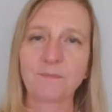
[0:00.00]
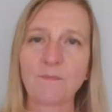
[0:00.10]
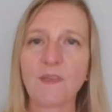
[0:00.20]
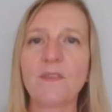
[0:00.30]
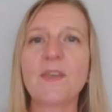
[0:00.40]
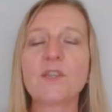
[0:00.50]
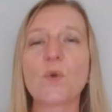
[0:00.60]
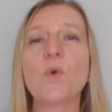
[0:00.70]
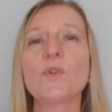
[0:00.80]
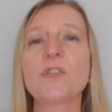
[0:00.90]
There's
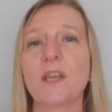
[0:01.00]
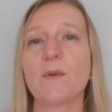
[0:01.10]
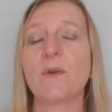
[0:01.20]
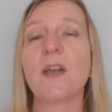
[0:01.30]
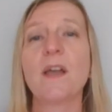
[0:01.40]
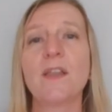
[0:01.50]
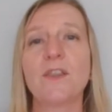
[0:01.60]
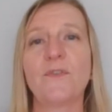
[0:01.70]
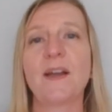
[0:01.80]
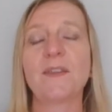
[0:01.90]
also the
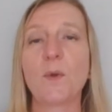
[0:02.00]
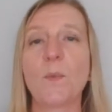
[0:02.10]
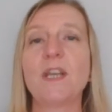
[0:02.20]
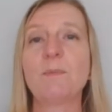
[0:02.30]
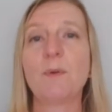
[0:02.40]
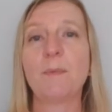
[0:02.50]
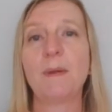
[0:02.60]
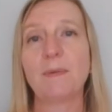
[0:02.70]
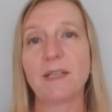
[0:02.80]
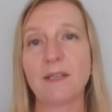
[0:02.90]
fact that when you put
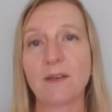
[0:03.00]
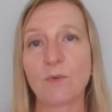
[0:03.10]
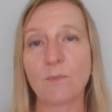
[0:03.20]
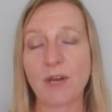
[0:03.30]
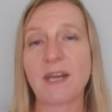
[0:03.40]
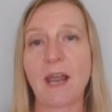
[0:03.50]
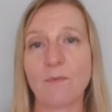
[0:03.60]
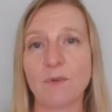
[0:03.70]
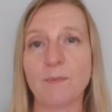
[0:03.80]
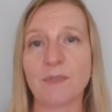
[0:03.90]
people in breakout
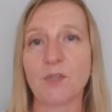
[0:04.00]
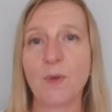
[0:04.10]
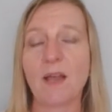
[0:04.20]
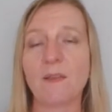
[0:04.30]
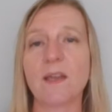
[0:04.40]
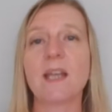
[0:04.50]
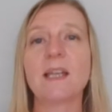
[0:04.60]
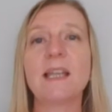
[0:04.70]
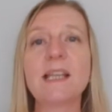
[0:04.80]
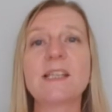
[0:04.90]
rooms as well,
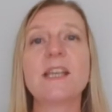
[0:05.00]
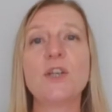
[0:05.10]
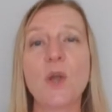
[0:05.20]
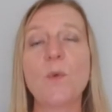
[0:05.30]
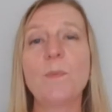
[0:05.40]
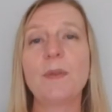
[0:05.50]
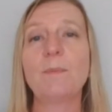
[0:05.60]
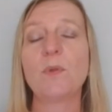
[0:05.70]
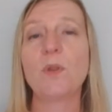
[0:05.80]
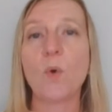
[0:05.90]
unless they know
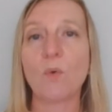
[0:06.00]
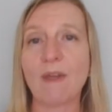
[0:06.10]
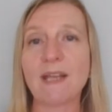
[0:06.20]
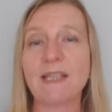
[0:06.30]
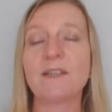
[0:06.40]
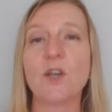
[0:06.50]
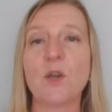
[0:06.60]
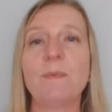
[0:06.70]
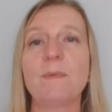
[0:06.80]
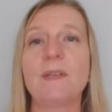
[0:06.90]
people already and
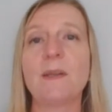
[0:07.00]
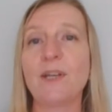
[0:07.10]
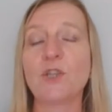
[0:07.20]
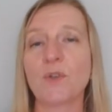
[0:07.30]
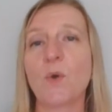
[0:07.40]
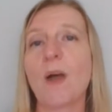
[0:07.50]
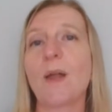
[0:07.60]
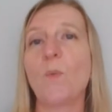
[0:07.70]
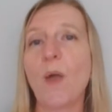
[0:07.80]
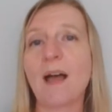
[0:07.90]
know each other quite
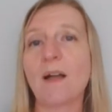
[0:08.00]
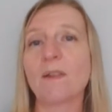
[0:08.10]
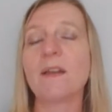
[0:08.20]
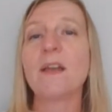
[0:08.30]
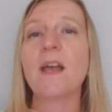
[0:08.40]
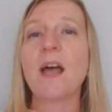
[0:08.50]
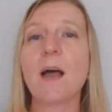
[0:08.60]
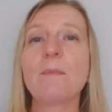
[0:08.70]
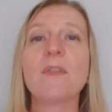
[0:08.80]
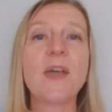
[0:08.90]
well,
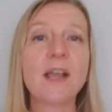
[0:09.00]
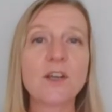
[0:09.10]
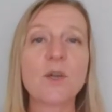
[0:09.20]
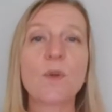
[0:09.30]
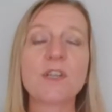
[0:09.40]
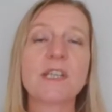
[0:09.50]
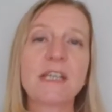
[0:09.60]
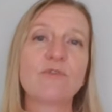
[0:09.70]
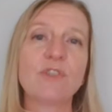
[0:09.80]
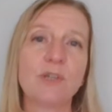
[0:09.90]
they're going to want to
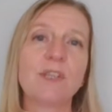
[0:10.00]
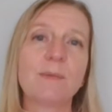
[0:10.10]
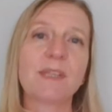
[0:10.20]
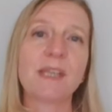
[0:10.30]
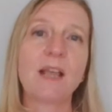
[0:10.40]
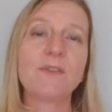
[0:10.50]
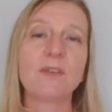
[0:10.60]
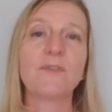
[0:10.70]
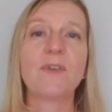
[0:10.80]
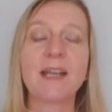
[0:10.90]
introduce themselves
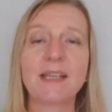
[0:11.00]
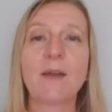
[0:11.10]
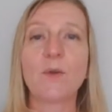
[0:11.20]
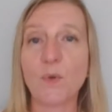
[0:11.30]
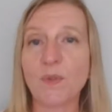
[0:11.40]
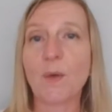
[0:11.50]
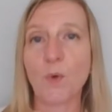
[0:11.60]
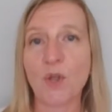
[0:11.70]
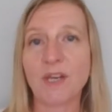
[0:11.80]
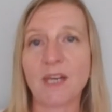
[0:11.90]
and find out who they're
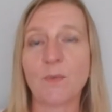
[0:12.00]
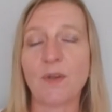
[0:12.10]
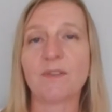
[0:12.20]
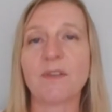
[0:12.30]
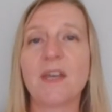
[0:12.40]
working with.